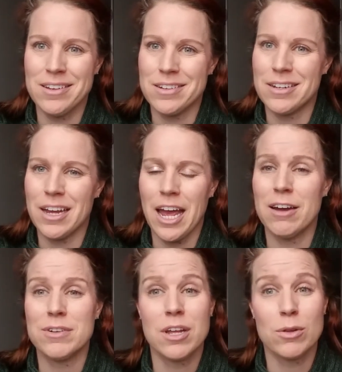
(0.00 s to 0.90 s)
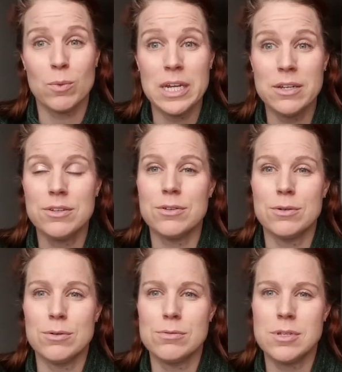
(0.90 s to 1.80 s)
and I have another week
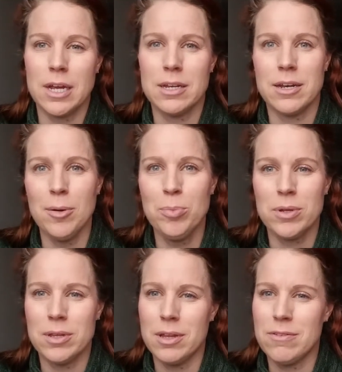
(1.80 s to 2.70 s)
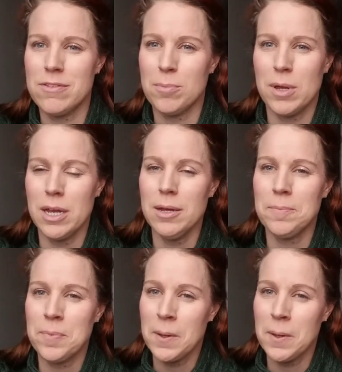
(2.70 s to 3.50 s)
to tighten it up and then submit it.